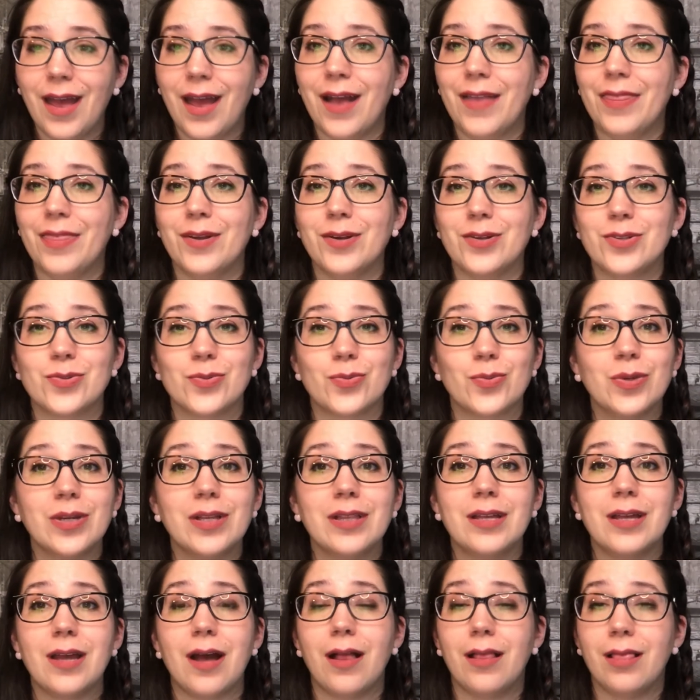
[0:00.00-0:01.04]
and there's
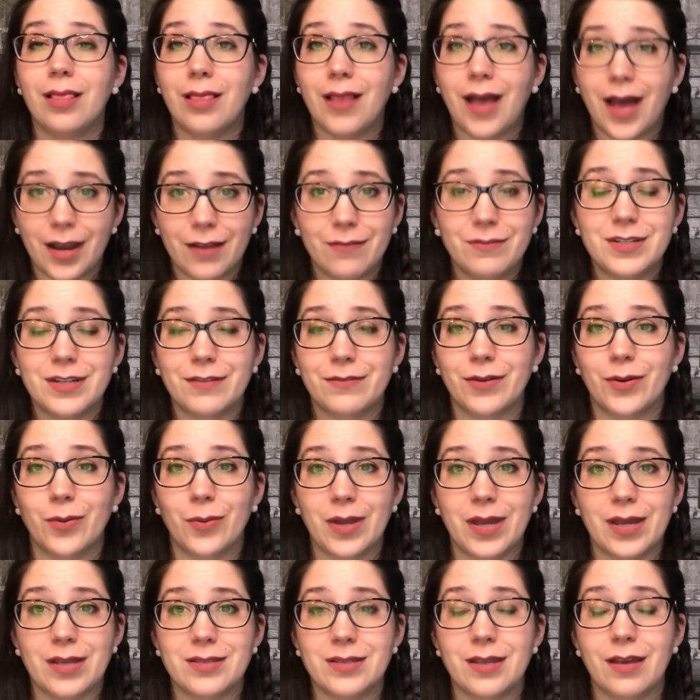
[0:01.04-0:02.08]
really a lot of different
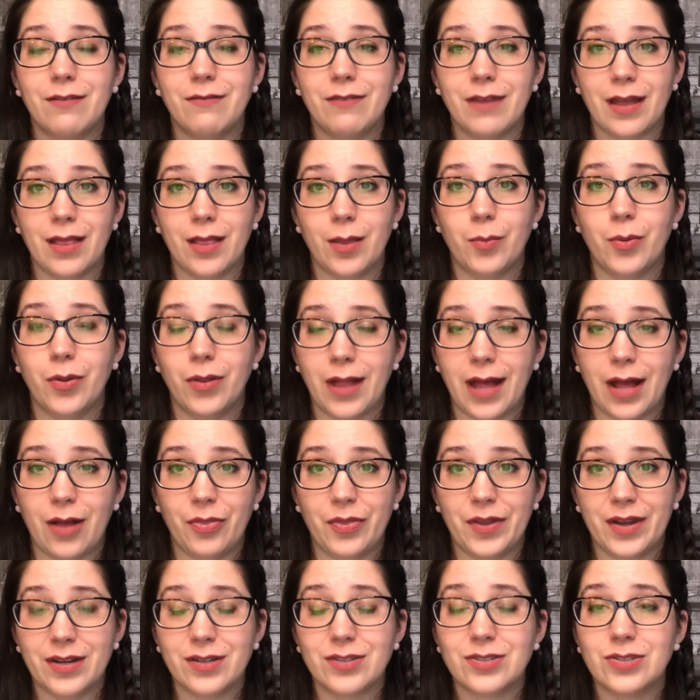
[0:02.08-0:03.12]
ways available out there.